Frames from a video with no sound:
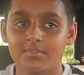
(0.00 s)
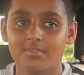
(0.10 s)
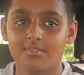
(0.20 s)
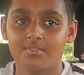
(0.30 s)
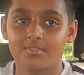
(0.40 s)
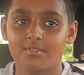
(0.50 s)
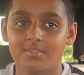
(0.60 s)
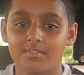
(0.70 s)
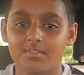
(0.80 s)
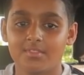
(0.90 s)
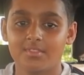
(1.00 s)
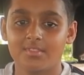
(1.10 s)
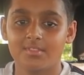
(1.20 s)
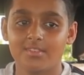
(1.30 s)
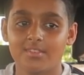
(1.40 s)

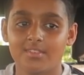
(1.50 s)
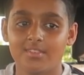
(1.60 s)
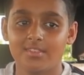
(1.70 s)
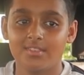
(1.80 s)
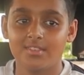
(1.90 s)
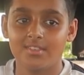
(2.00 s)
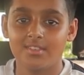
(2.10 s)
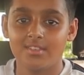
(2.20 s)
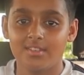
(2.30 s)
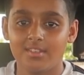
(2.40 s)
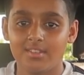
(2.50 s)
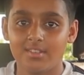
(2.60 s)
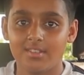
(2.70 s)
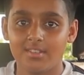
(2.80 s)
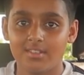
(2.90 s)

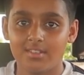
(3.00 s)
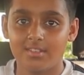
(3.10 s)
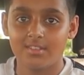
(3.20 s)
(silent)